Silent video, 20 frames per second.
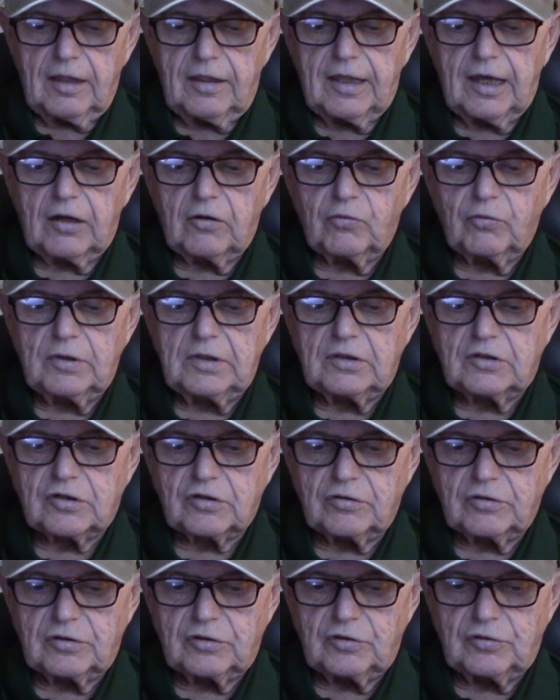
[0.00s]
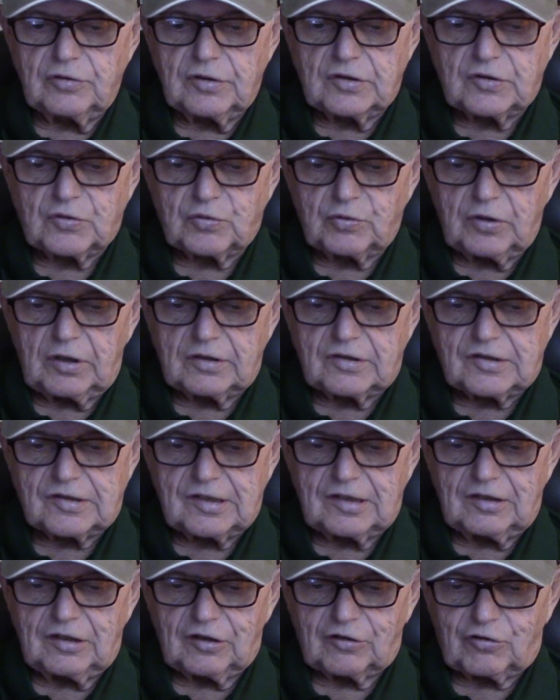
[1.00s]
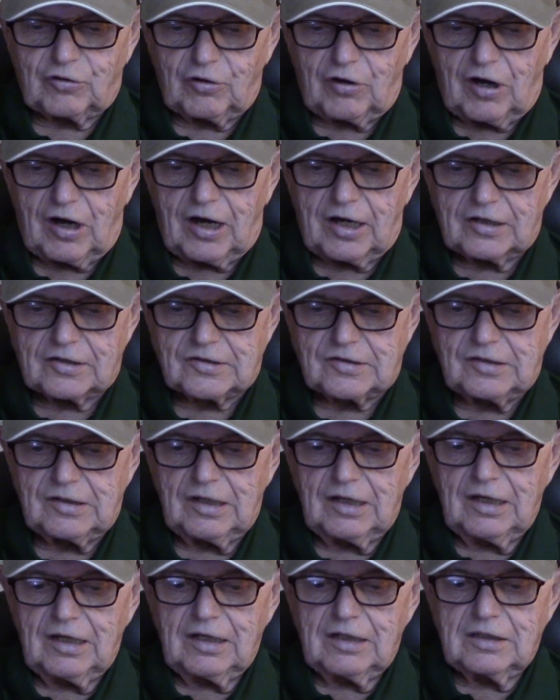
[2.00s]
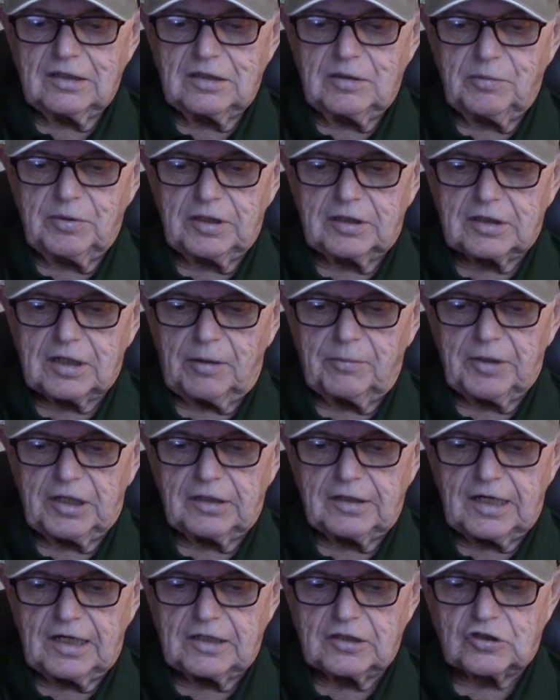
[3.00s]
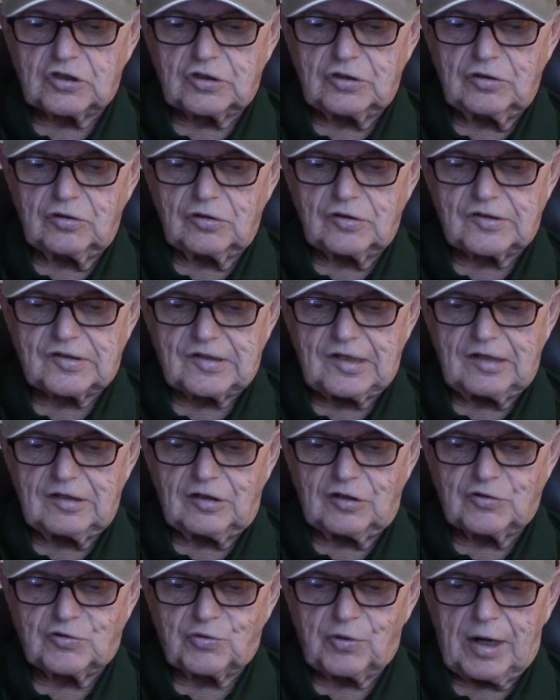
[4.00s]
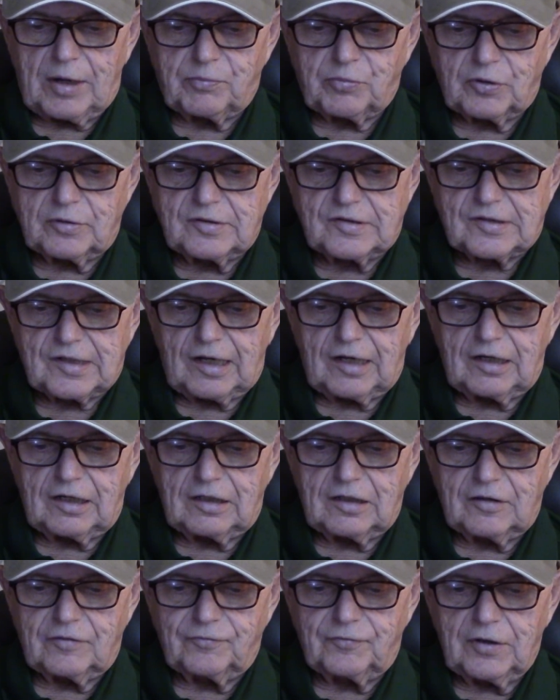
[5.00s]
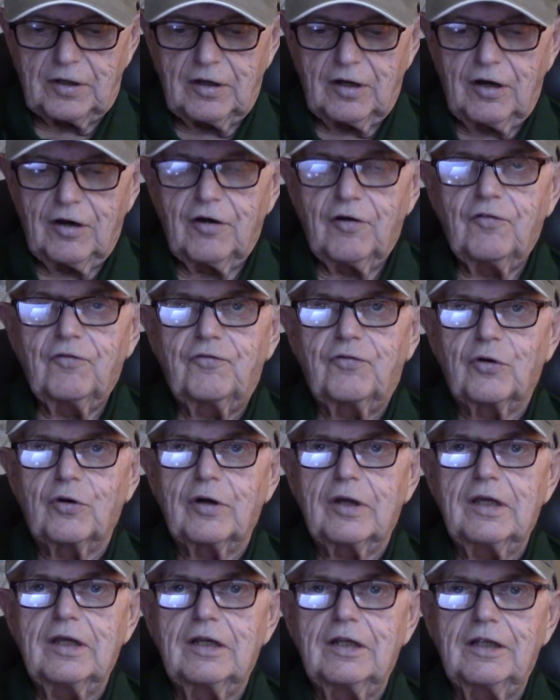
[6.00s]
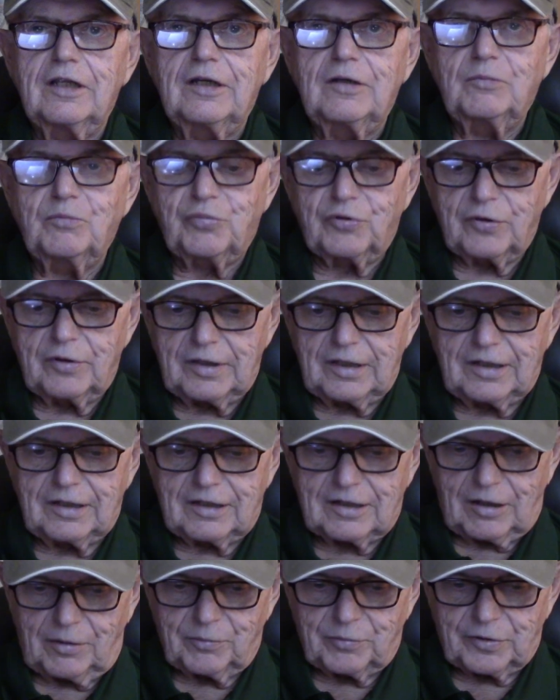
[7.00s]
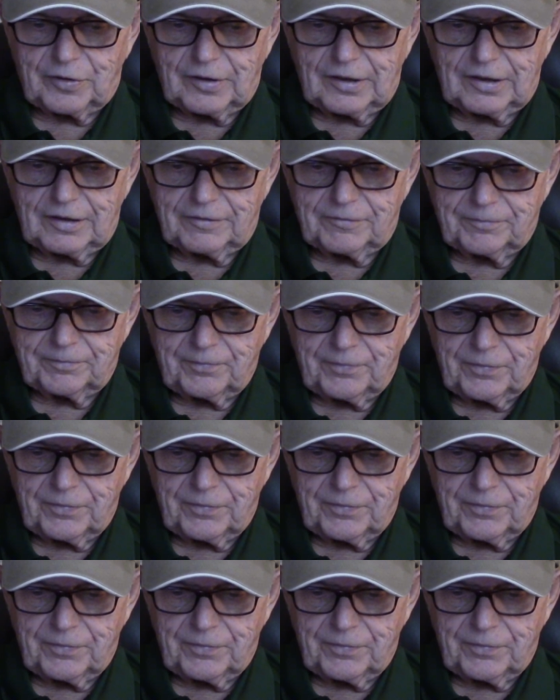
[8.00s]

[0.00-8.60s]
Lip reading: then returned to his roots in La Crosse to become a national sales representative for Inland Printing Company.